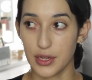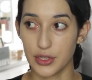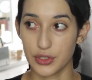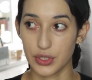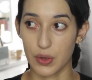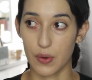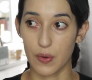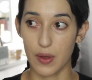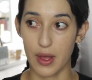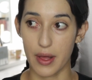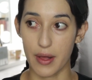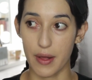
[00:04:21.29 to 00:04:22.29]
So
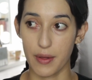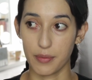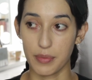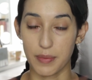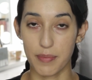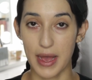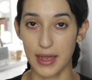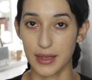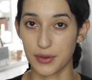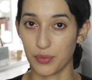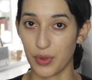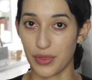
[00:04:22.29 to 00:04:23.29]
I'll be
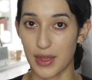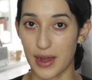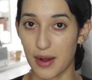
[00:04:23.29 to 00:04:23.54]
back with that